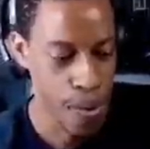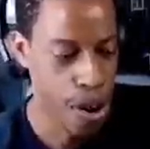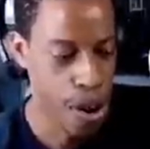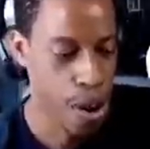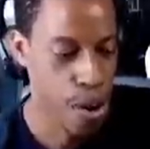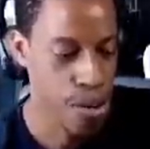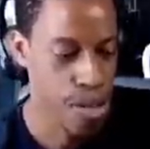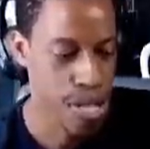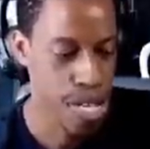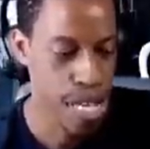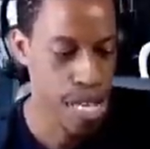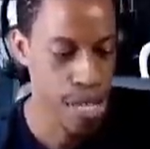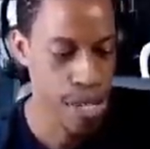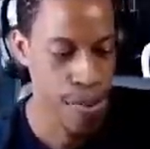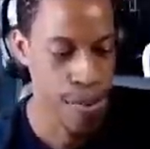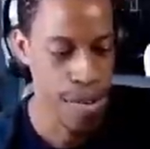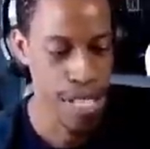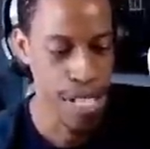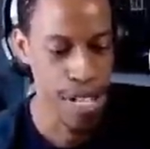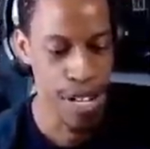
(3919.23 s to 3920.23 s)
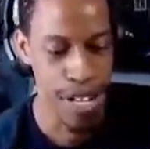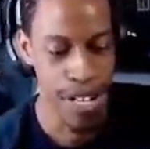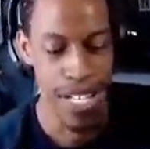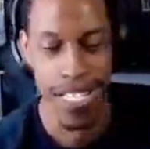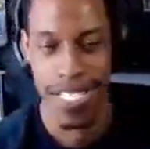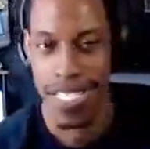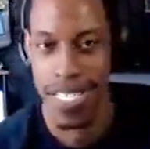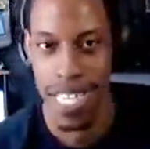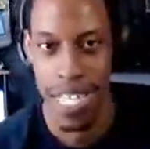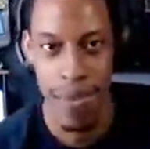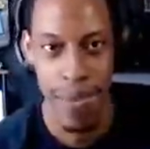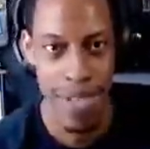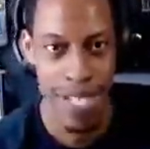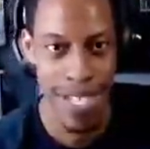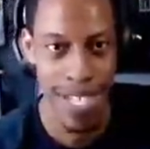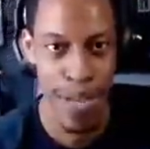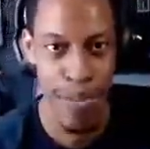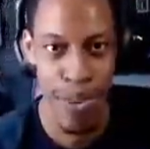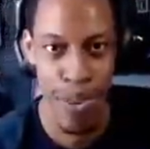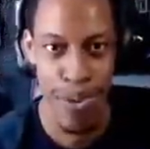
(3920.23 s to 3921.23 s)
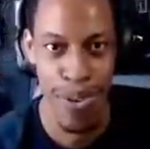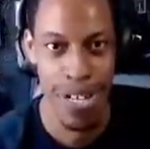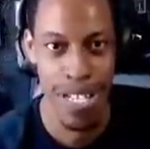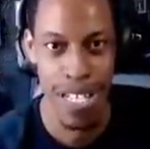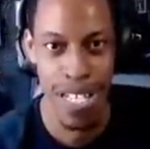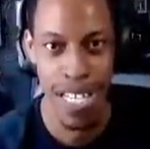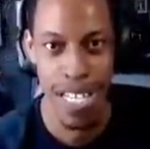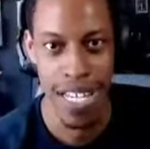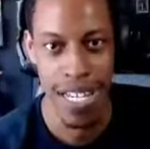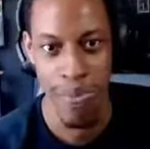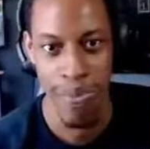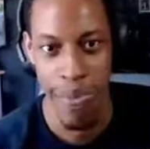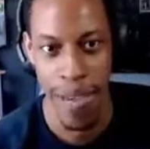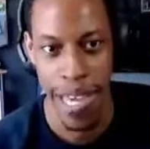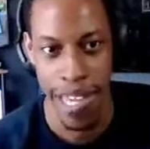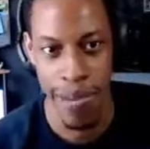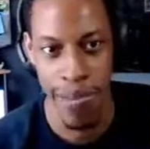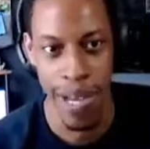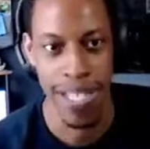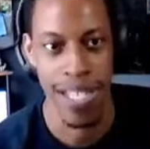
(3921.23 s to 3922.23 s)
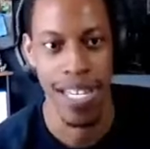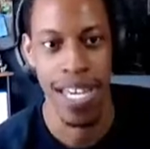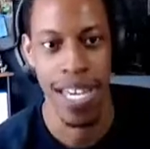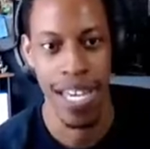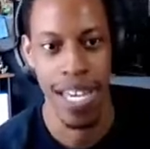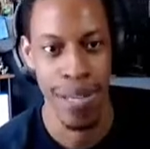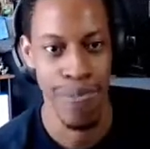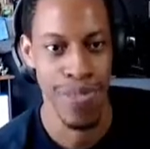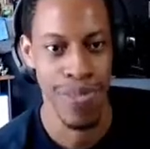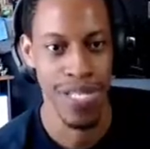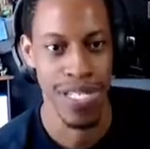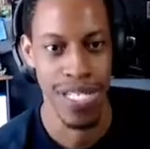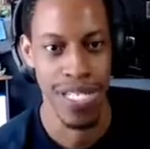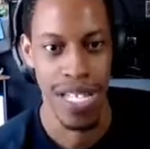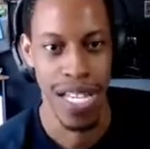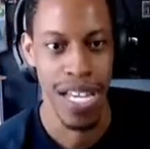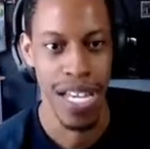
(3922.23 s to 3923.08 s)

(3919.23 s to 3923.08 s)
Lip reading: hosted E3 learned to just keep it simple and clean, make it about the games.